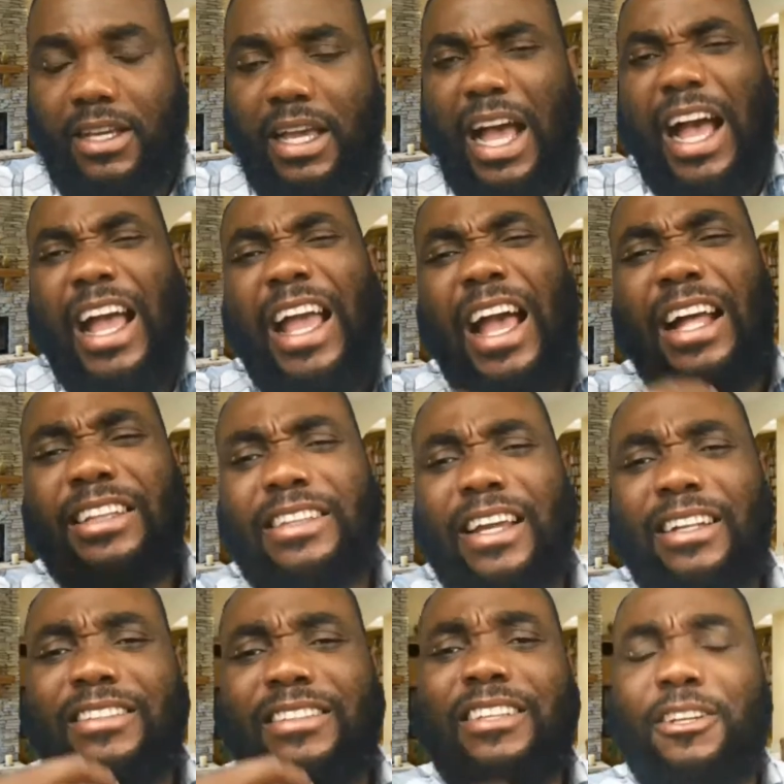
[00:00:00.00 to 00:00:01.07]
I had
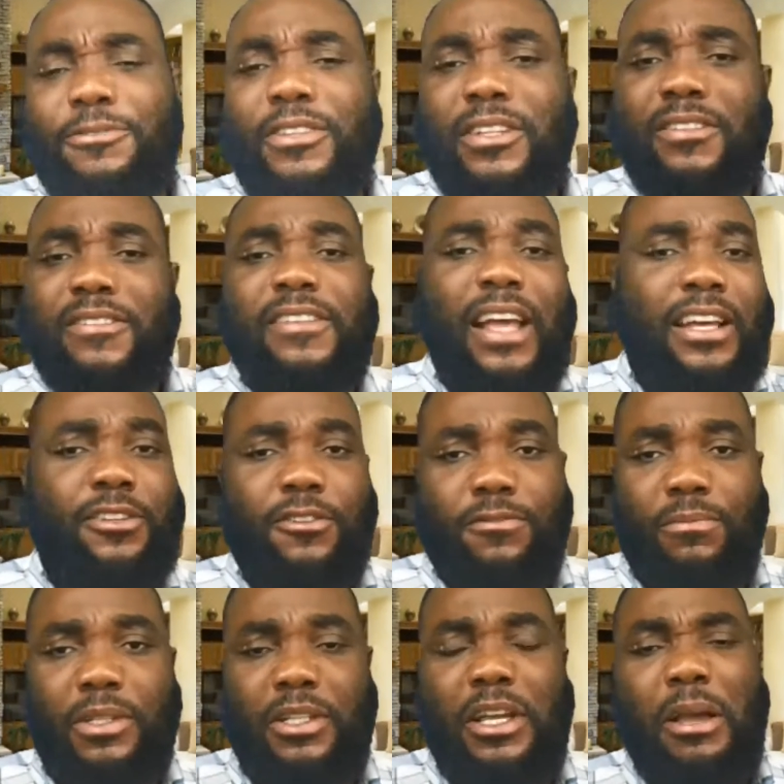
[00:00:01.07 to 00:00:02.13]
that gift inside of
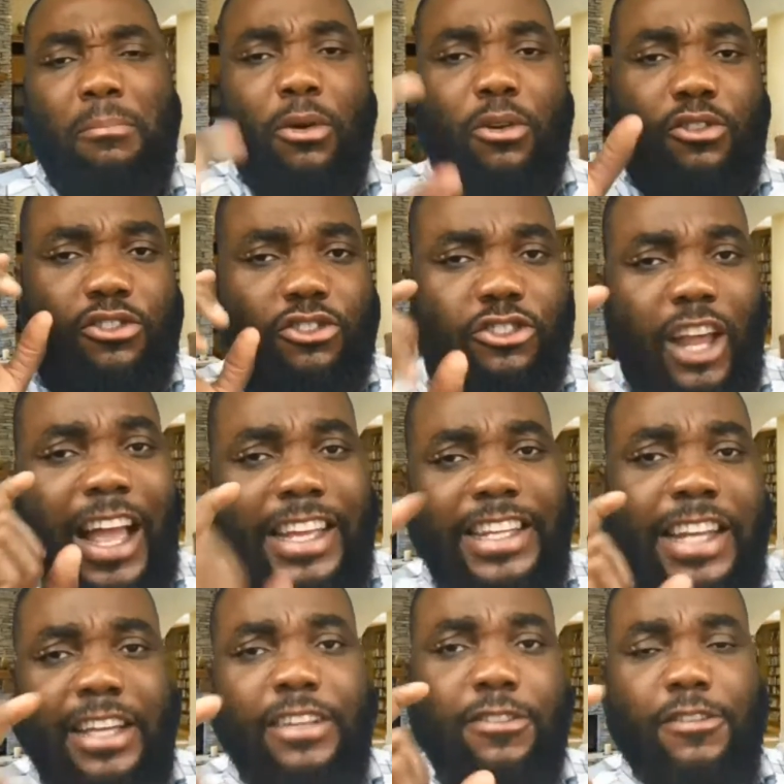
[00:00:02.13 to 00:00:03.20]
me, but
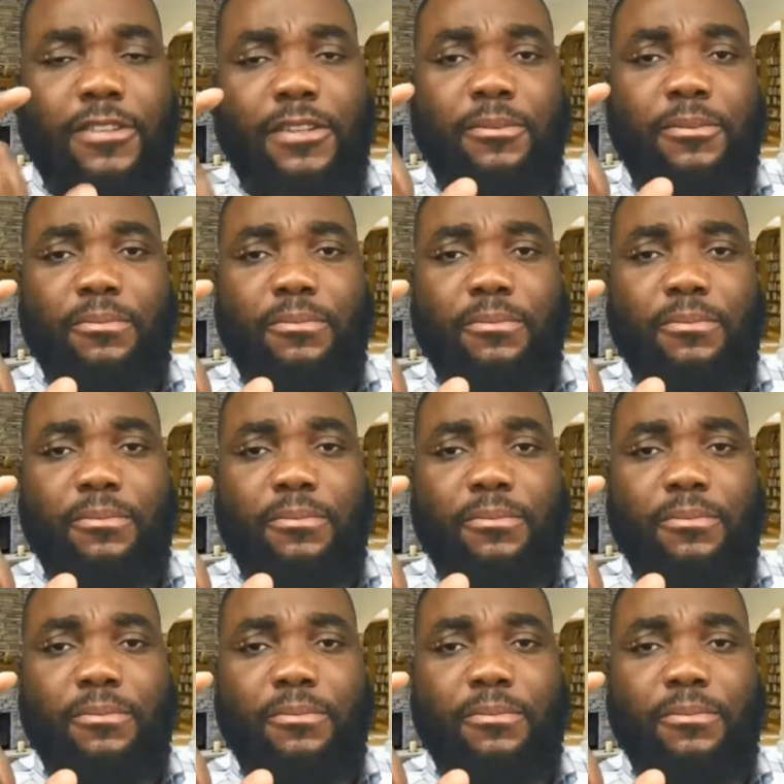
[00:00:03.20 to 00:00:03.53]
shyness